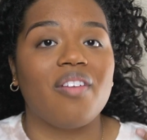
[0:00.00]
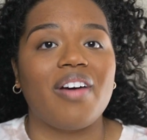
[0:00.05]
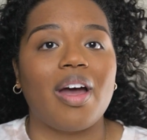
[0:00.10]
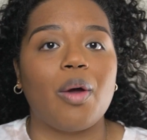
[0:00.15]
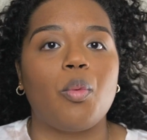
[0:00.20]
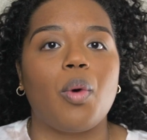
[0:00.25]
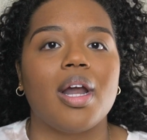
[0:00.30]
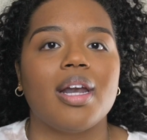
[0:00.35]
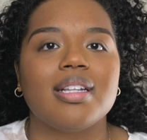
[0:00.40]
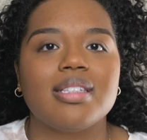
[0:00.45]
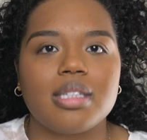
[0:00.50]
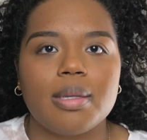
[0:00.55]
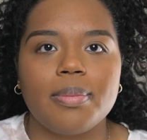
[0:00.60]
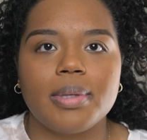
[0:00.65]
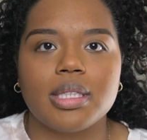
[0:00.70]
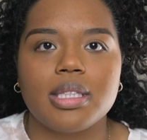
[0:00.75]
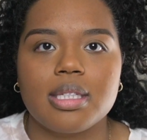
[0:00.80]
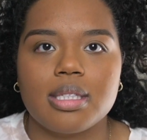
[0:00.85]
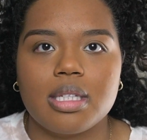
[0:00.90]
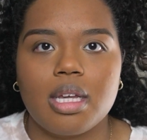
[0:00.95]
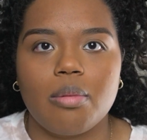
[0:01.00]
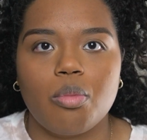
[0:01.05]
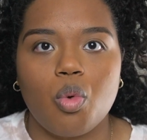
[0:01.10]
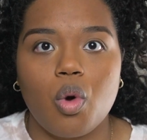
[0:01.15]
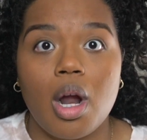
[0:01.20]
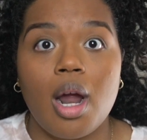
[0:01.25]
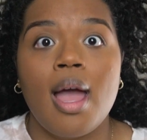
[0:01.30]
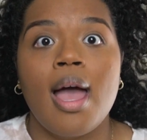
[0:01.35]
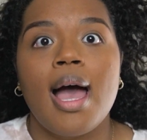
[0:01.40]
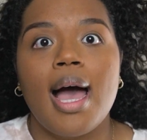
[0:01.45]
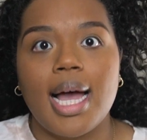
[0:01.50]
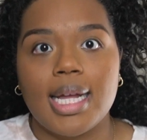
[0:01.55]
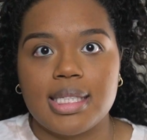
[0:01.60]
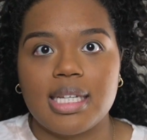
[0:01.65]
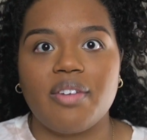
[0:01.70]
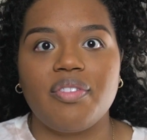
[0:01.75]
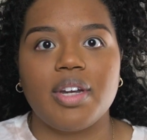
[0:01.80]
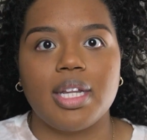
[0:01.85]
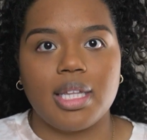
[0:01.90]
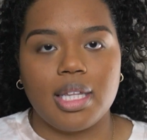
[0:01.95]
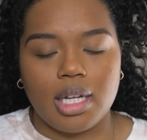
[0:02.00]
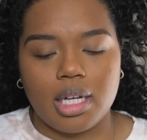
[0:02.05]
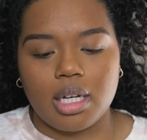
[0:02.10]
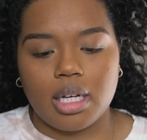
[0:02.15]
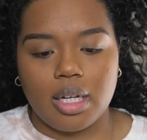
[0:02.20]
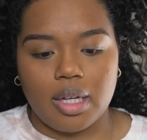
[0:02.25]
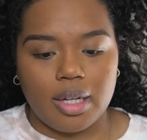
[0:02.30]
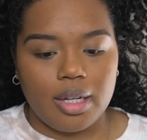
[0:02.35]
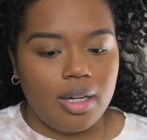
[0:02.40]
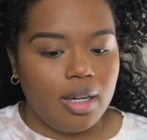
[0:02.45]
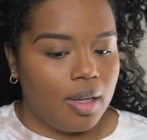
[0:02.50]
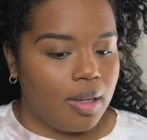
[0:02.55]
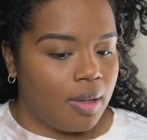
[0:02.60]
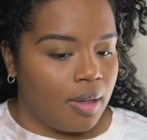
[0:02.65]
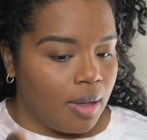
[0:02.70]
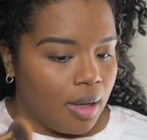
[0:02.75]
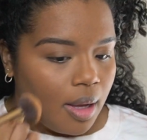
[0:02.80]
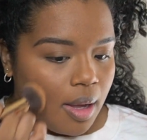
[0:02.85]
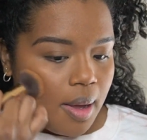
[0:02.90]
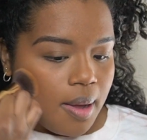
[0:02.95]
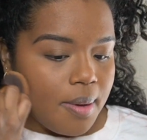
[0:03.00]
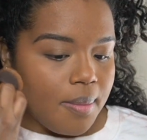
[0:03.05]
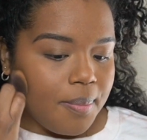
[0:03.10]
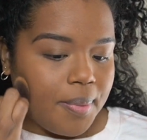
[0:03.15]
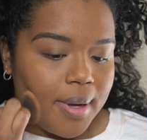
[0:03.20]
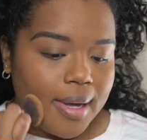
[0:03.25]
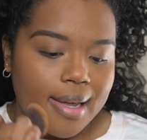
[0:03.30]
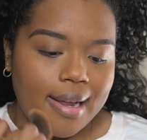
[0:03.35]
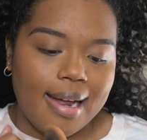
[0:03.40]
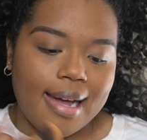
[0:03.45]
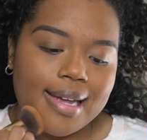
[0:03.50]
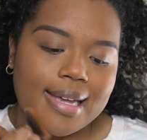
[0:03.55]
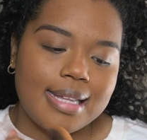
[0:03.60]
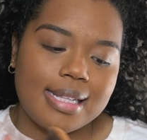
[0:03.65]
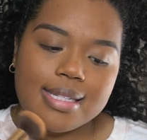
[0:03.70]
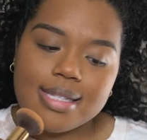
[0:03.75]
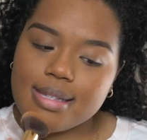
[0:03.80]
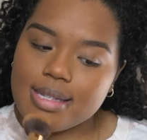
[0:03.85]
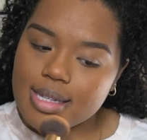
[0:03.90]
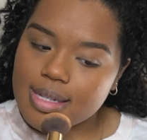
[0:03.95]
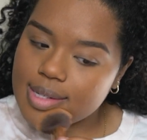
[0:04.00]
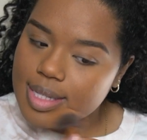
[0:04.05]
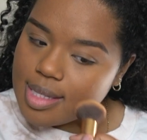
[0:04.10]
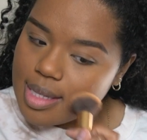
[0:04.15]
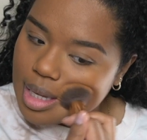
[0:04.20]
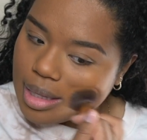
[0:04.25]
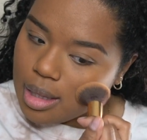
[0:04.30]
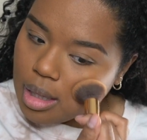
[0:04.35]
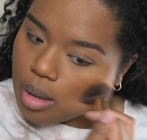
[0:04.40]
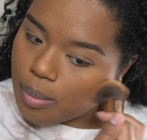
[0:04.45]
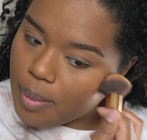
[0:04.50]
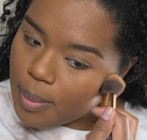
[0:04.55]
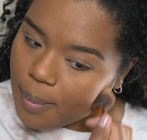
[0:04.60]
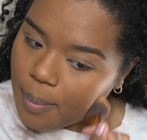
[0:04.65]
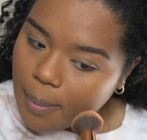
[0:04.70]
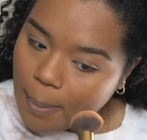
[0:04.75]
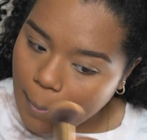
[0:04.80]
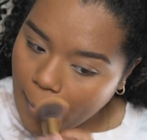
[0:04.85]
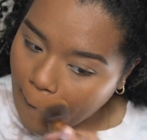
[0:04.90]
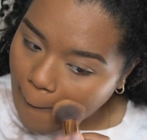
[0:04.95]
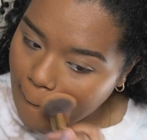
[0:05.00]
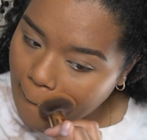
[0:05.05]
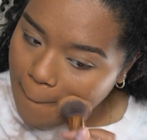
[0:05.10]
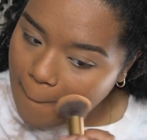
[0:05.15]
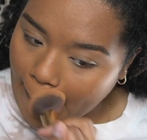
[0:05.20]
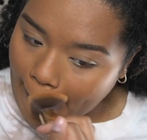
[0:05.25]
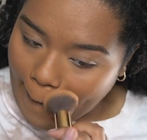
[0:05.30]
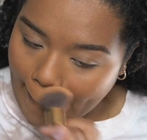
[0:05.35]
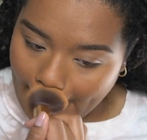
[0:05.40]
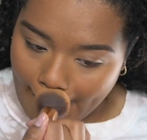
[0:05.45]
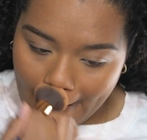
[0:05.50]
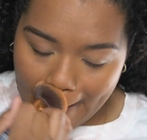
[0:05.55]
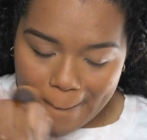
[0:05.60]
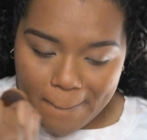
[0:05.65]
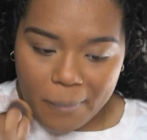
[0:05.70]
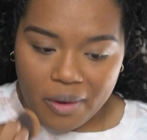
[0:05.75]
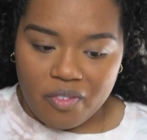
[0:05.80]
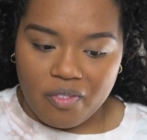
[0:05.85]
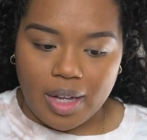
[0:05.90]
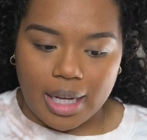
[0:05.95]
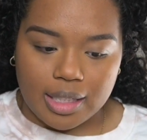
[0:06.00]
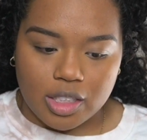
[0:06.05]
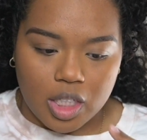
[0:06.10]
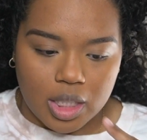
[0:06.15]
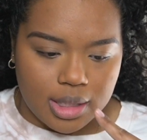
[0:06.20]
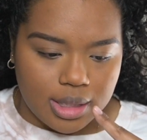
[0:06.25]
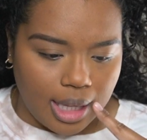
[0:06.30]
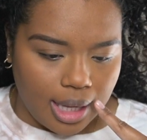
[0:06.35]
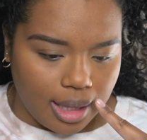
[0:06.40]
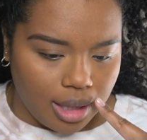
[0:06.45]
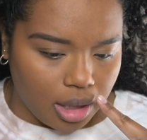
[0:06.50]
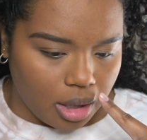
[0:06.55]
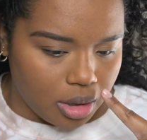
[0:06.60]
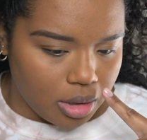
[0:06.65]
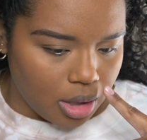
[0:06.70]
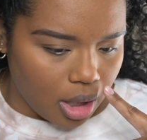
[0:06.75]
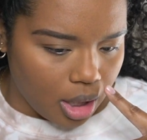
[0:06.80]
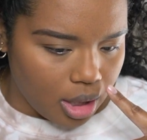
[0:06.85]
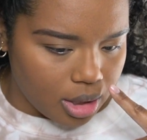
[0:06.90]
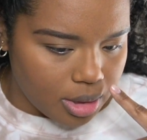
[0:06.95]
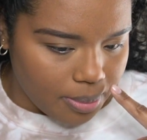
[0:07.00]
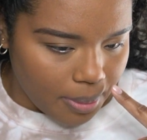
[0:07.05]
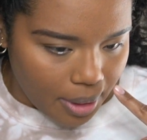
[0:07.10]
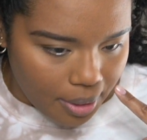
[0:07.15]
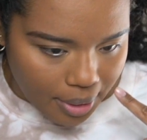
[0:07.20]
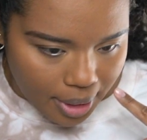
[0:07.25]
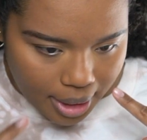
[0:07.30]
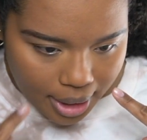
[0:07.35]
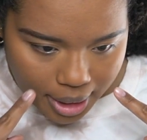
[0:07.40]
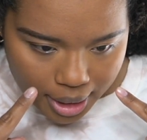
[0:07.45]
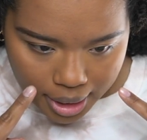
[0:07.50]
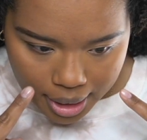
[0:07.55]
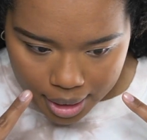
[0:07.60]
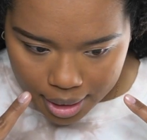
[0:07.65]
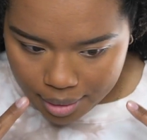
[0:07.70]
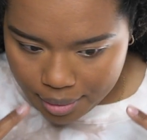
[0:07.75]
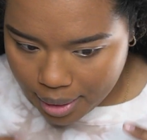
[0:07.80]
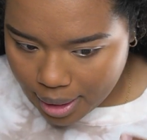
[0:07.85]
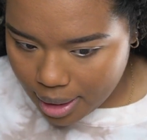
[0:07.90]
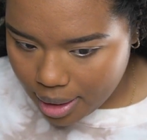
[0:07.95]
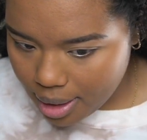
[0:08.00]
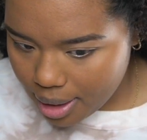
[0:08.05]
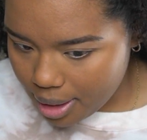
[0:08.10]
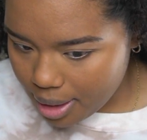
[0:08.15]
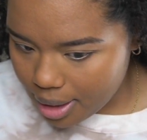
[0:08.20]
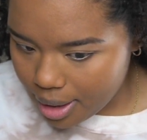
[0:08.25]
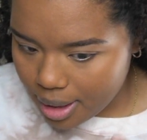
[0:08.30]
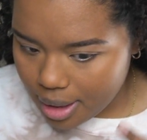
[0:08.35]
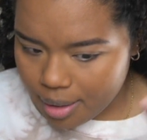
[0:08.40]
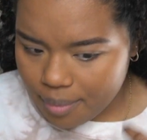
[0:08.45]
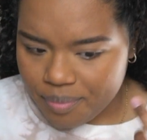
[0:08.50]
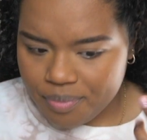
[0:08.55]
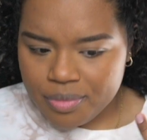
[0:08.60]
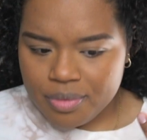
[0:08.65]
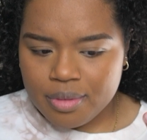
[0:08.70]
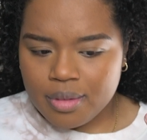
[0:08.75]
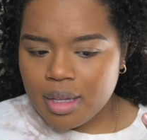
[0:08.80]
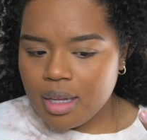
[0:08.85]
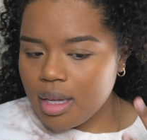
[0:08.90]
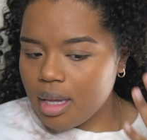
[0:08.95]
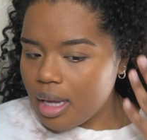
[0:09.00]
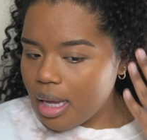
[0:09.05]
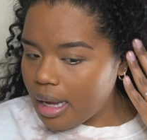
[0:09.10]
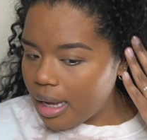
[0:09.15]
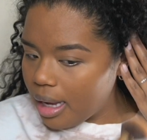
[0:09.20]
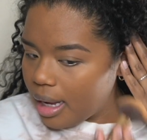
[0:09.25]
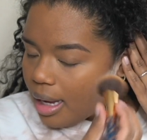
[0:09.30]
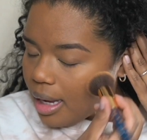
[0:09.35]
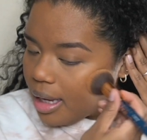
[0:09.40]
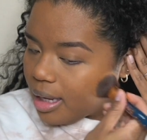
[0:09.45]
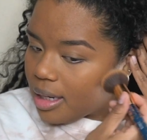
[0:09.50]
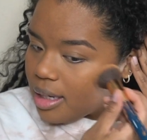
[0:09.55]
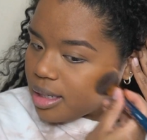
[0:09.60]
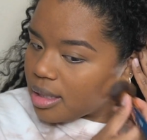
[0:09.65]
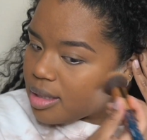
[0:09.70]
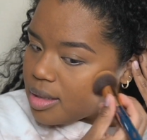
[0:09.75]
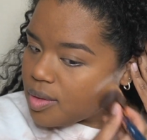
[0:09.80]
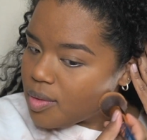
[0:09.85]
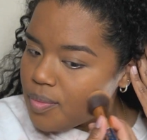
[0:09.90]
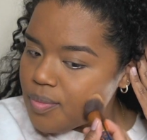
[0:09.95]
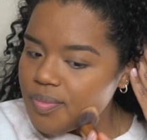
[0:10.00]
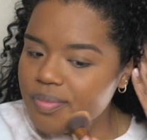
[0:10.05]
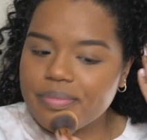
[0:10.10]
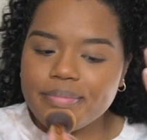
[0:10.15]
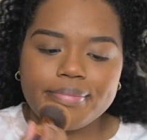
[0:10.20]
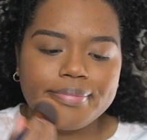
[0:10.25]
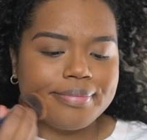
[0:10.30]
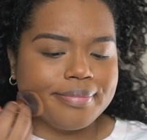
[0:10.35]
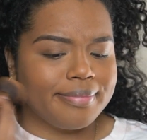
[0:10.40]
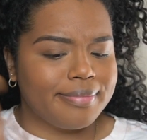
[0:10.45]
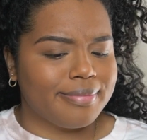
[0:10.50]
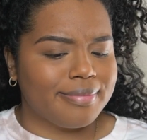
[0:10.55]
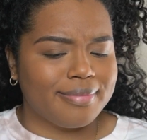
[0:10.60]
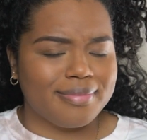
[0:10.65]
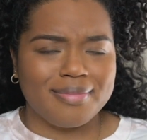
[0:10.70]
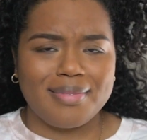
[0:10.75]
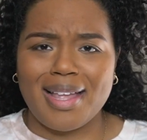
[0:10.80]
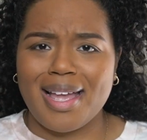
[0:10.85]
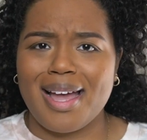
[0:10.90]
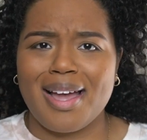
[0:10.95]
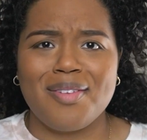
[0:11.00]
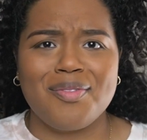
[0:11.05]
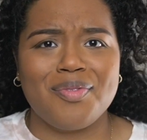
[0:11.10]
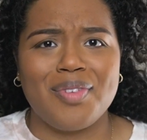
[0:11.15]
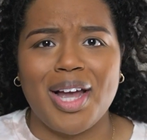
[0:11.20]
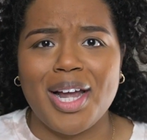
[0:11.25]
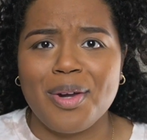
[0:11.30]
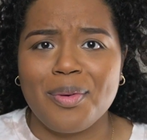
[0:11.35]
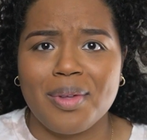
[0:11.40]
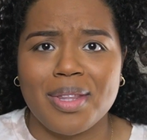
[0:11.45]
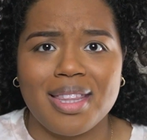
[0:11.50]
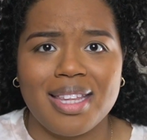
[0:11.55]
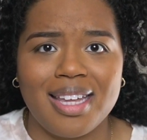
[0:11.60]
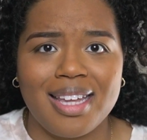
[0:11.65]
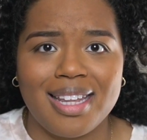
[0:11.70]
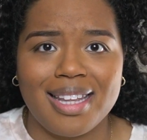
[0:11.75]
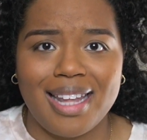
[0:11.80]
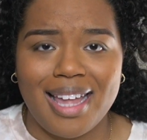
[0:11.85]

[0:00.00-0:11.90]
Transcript: I wanted to build this up more, I definitely could, but I can still see a little bit of my imperfections, like a little dark spot right here, and I'm fine with it.